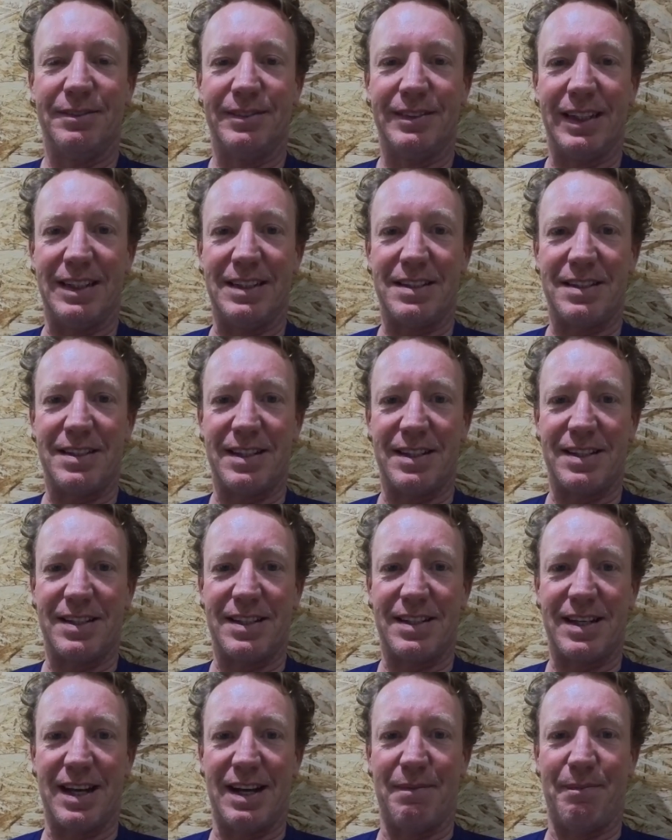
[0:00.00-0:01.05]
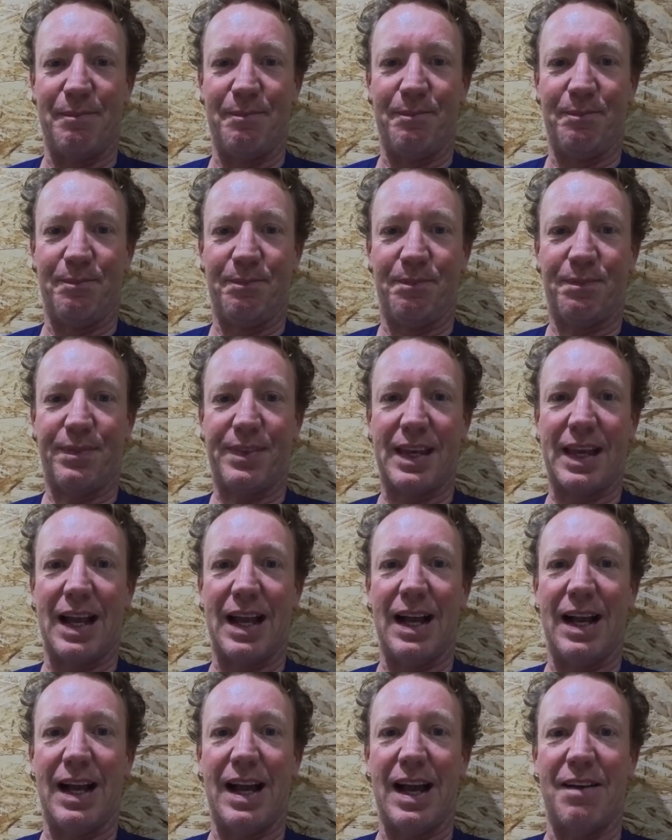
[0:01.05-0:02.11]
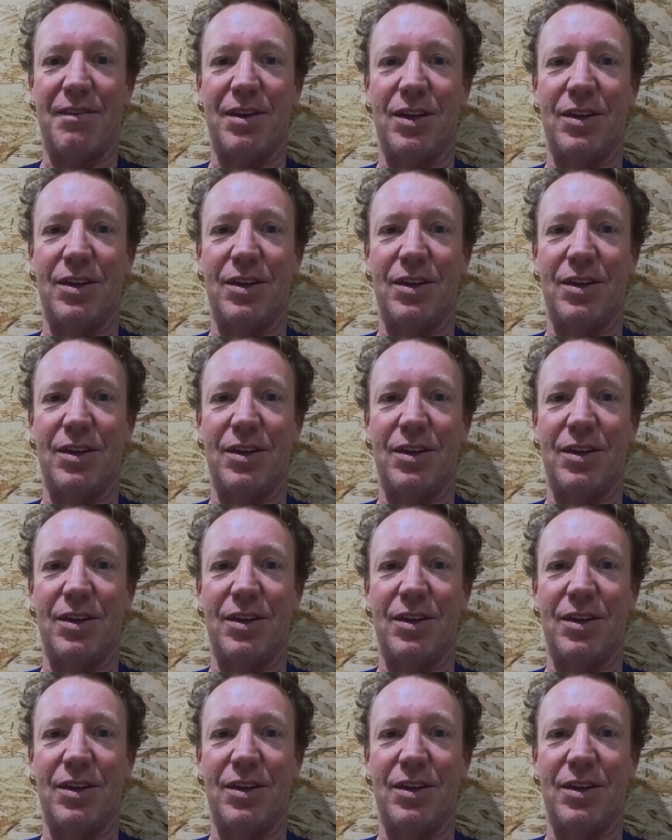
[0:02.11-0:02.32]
let's just have